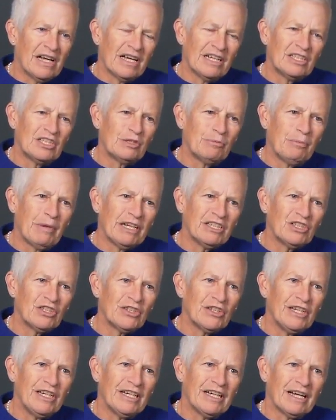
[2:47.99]

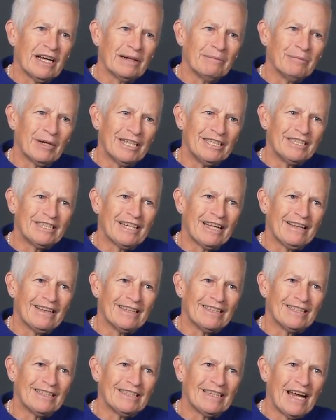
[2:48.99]
especially, I might say,
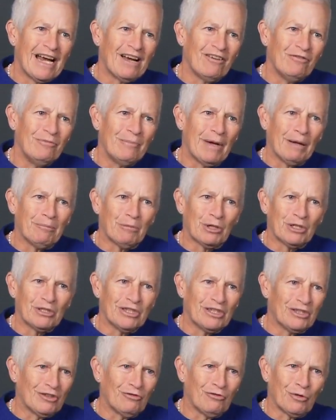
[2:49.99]
the staff
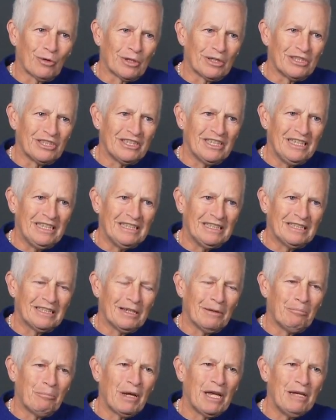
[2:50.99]
members at the 4Cs,
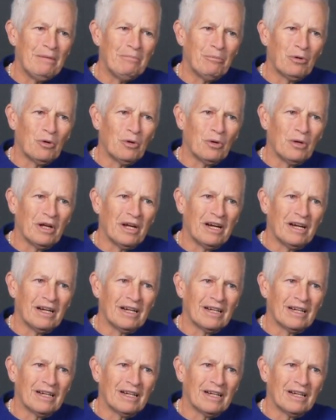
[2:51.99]
the people